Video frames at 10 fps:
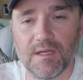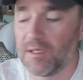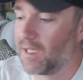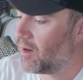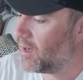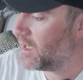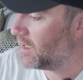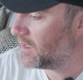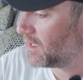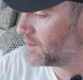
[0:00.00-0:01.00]
I don't carry
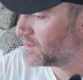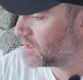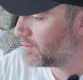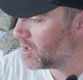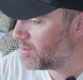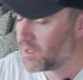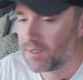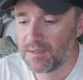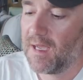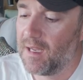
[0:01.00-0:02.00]
anything else at the
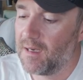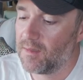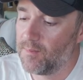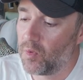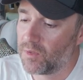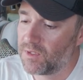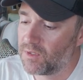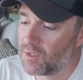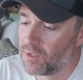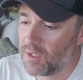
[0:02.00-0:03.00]
moment. And important
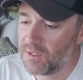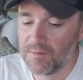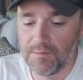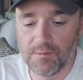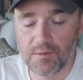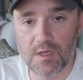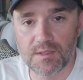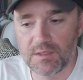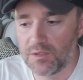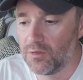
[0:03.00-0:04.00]
to note, if you've
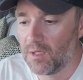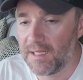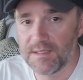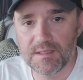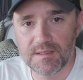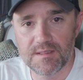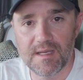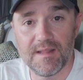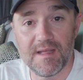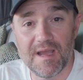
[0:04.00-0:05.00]
got two lenses
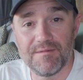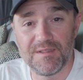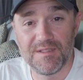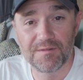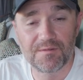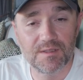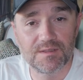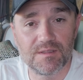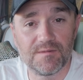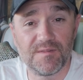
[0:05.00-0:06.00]
and they have
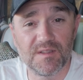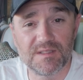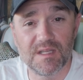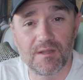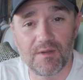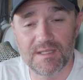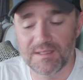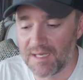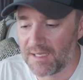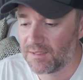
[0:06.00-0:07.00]
different filter thread
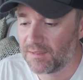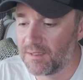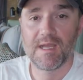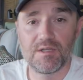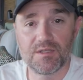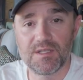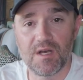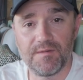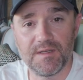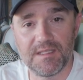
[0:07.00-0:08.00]
sizes, get
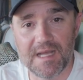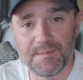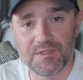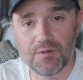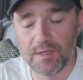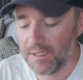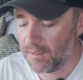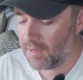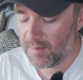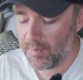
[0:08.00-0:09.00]
yourself an adapter ring
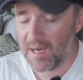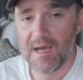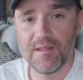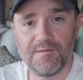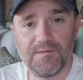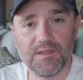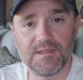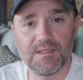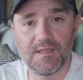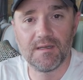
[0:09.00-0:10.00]
and buy the
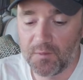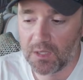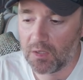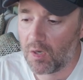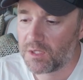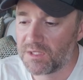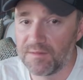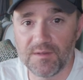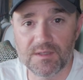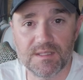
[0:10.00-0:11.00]
filter for the largest
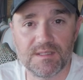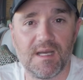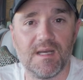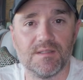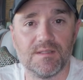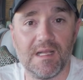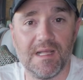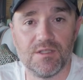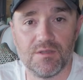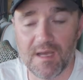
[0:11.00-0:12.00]
filter size
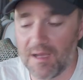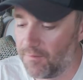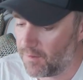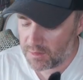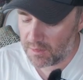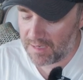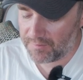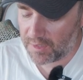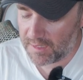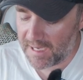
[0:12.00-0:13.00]
lens you have. So I've
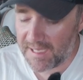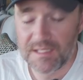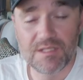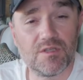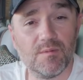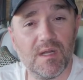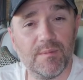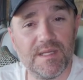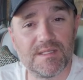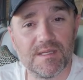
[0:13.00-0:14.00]
got an 82
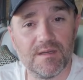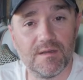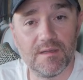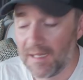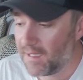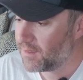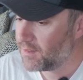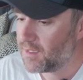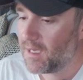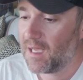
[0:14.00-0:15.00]
millimeter
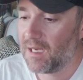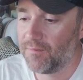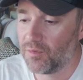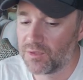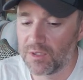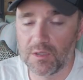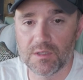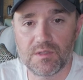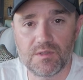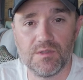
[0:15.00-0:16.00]
lens, and I've also
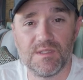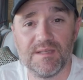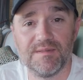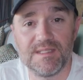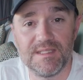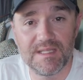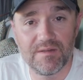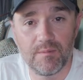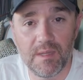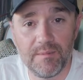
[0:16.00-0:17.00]
got two
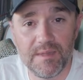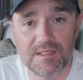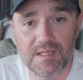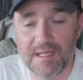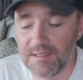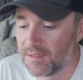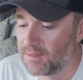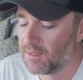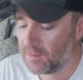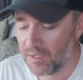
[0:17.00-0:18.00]
77 millimeter
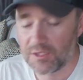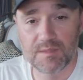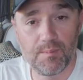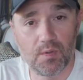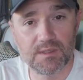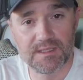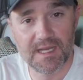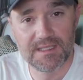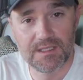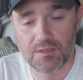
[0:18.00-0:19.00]
lenses. So I just bought an
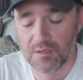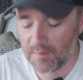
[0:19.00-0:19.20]
82